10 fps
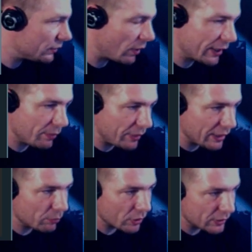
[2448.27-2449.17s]
so I can make
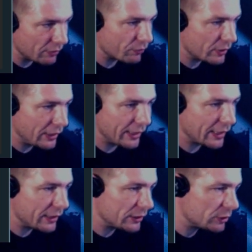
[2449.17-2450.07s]
them look different, and I
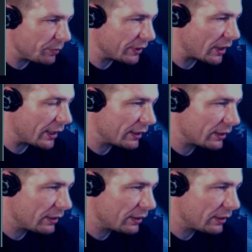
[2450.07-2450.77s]
can just be like,